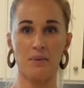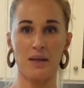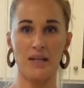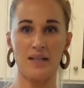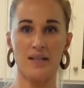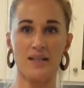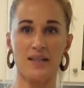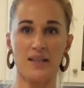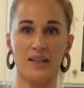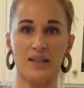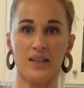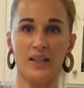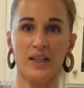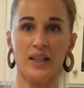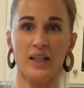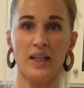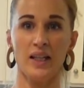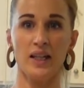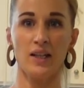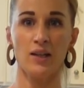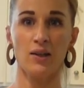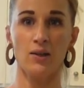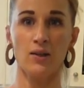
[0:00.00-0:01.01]

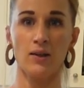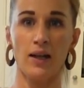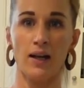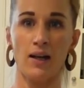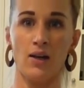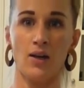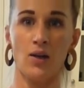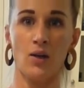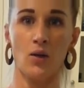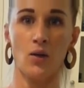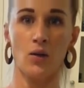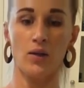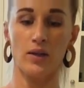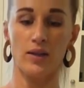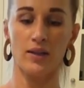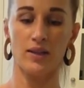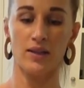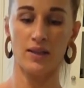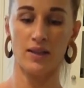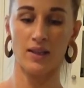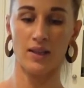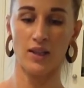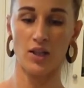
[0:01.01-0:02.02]
basically, look how
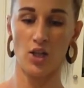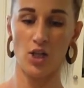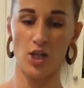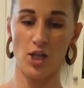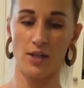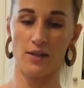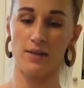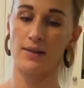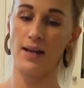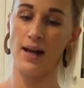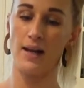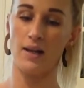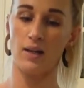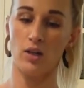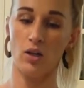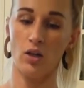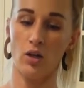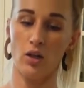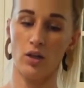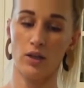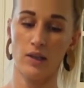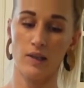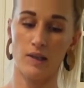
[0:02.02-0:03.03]
delicious that
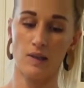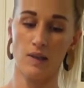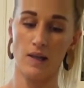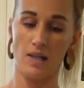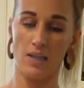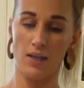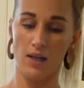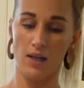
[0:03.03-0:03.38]
looks.